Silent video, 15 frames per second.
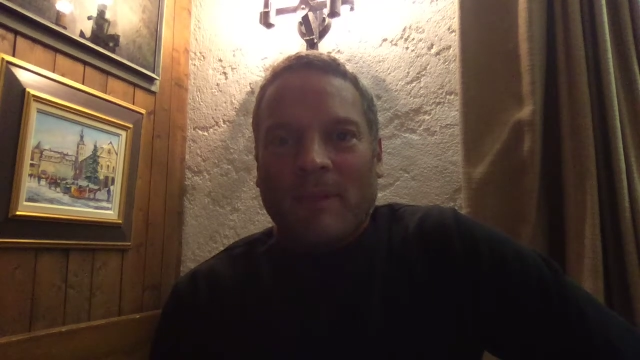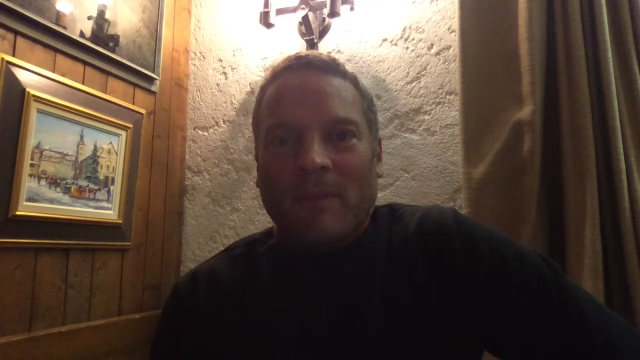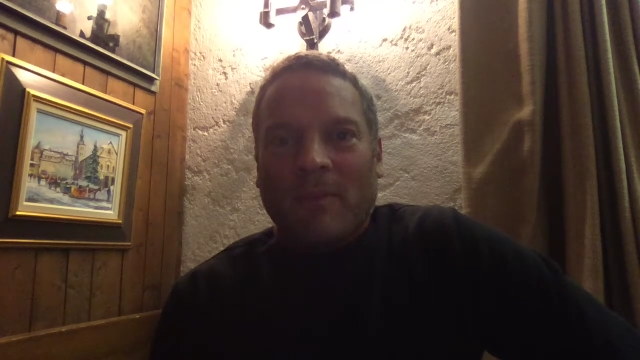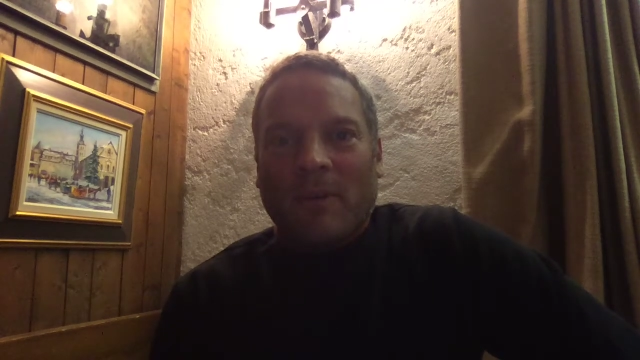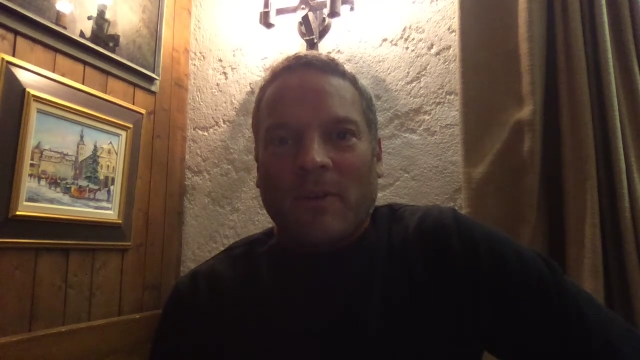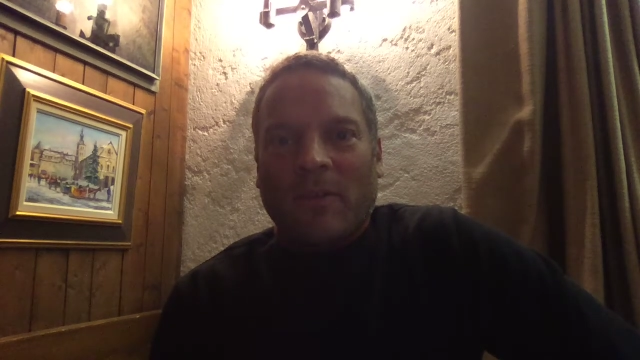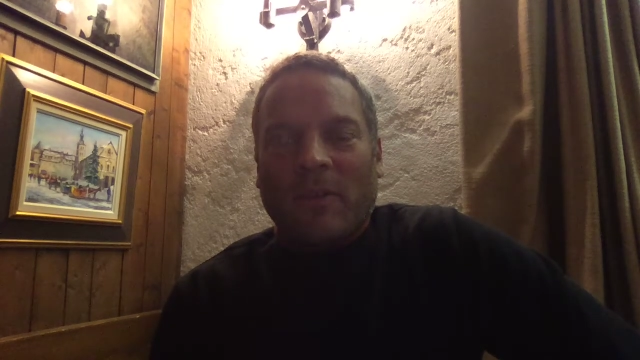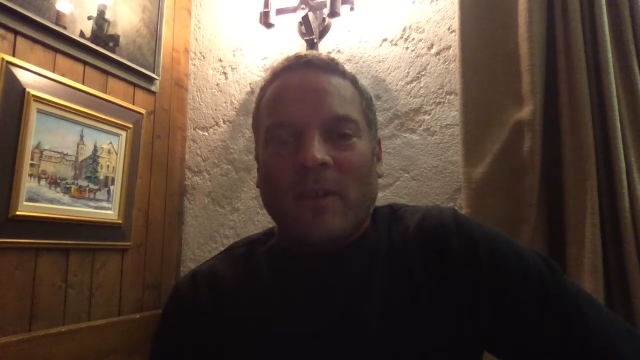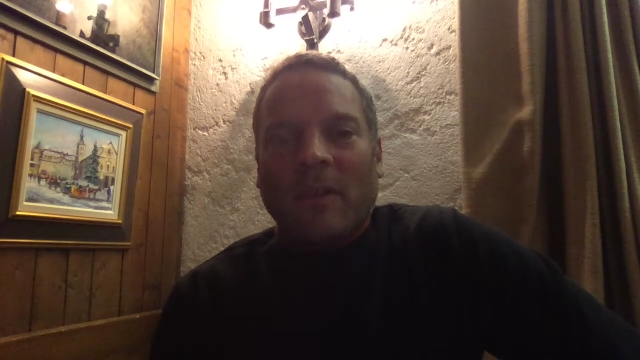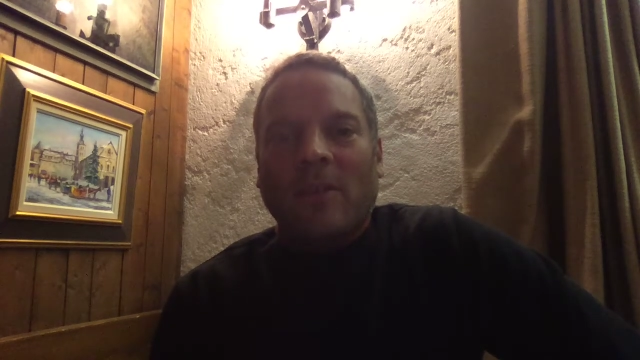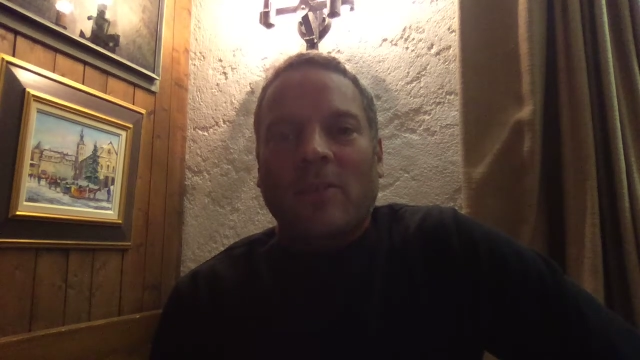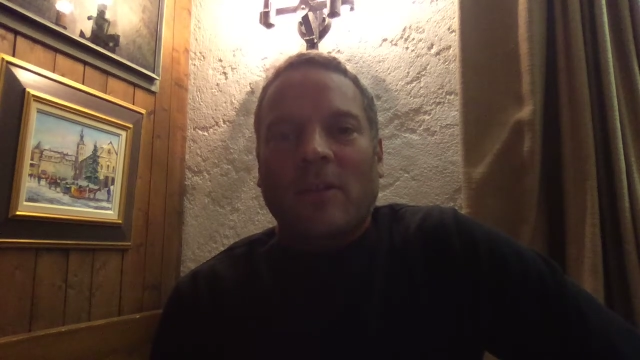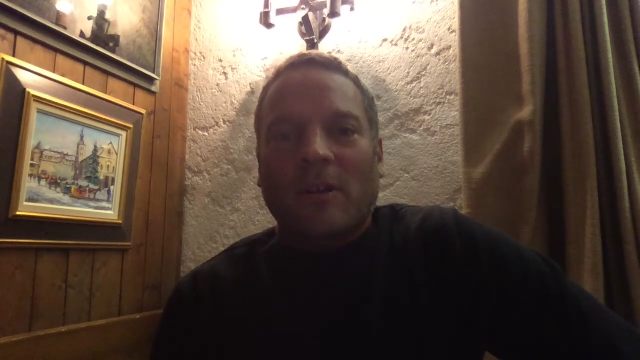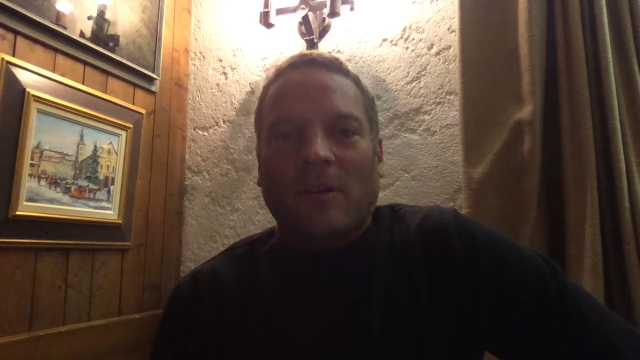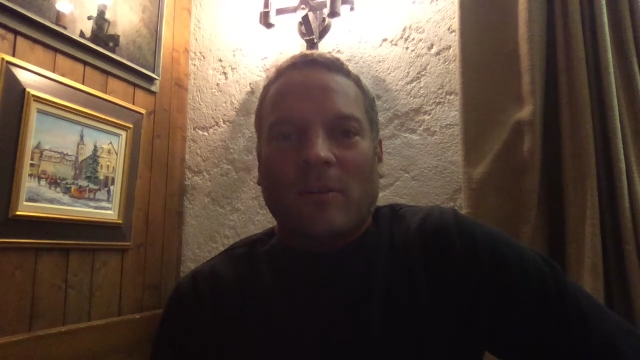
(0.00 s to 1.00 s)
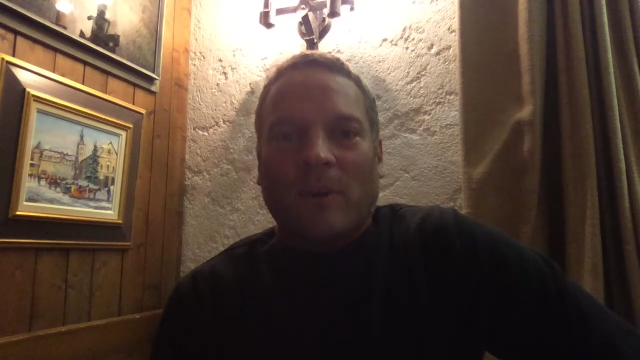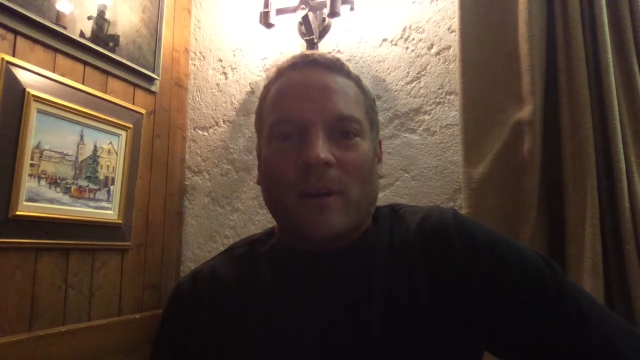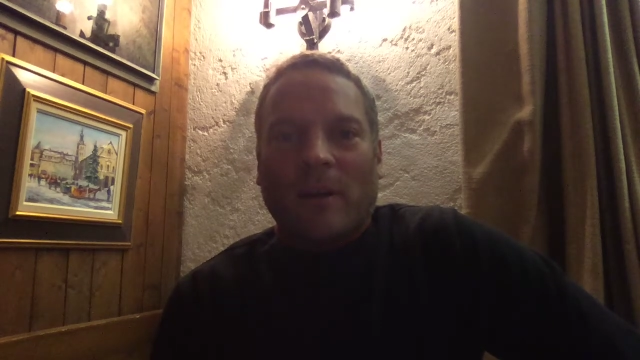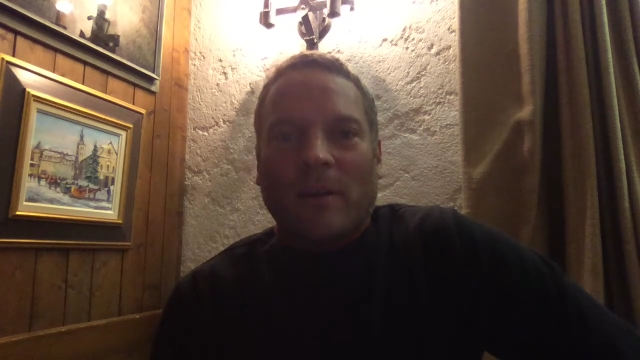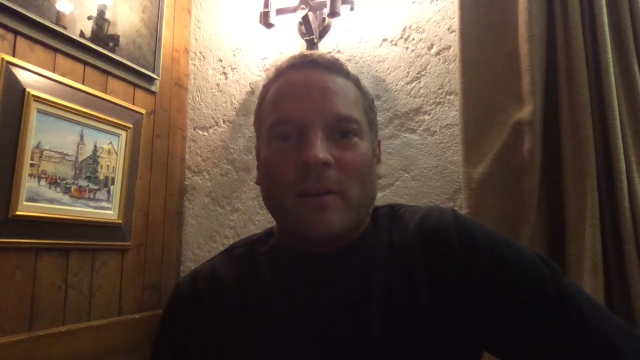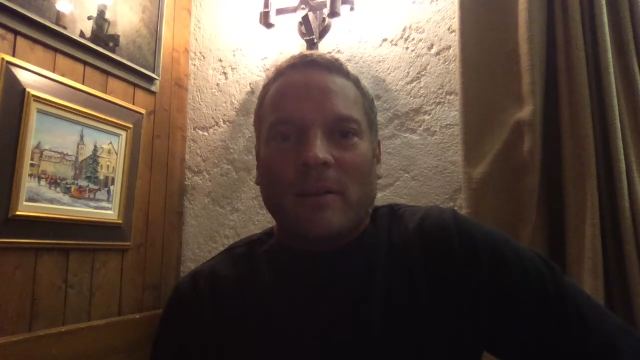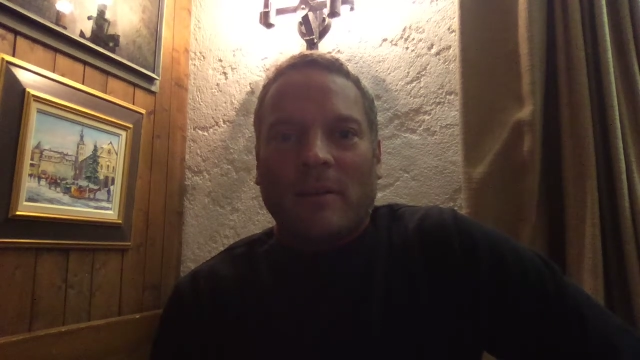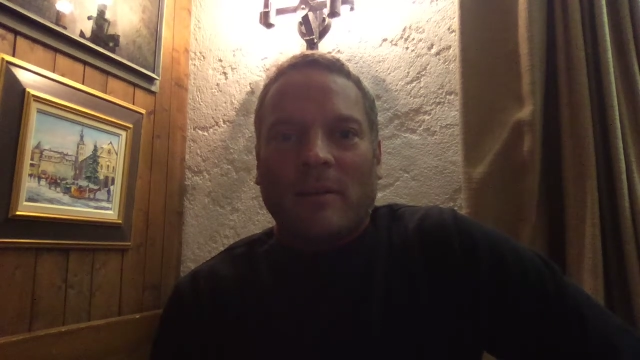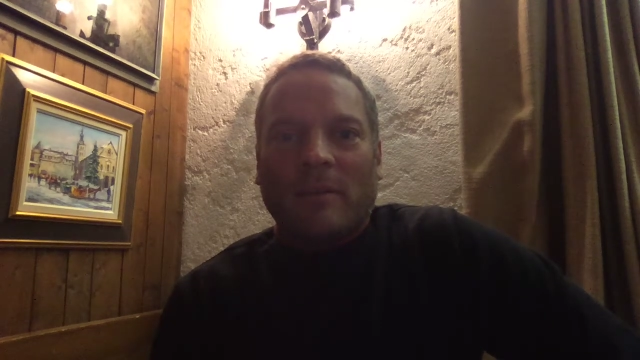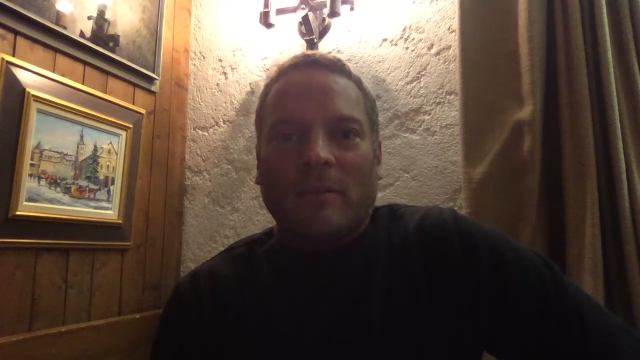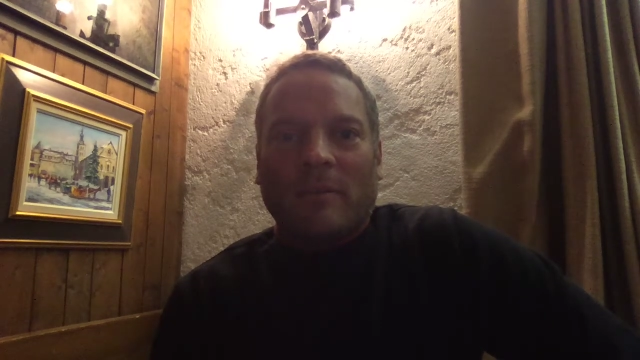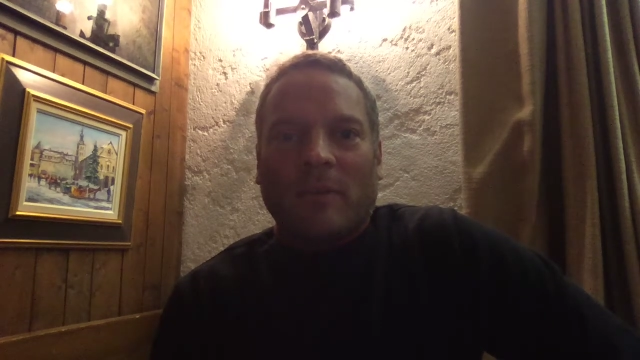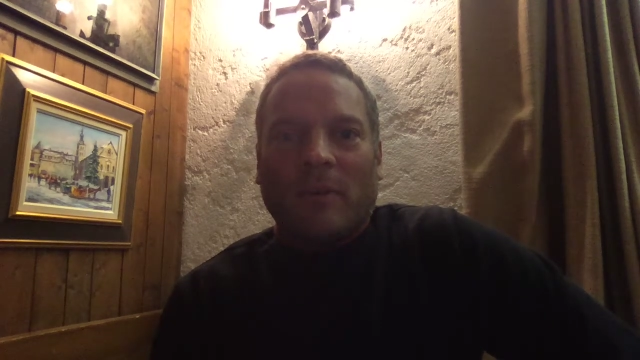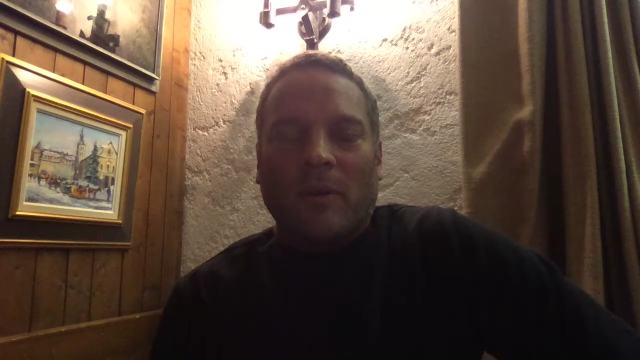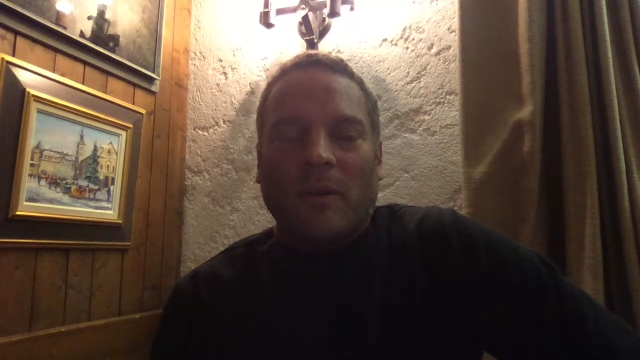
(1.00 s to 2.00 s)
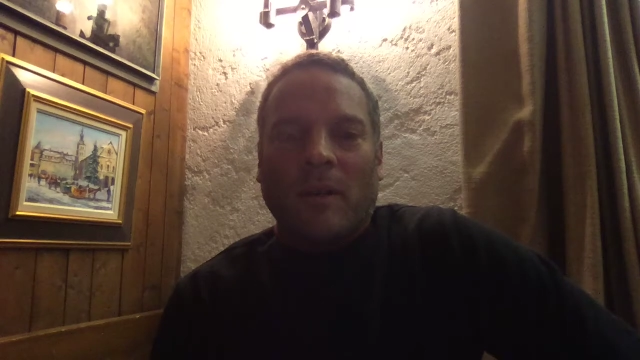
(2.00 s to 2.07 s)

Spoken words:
was an internal one for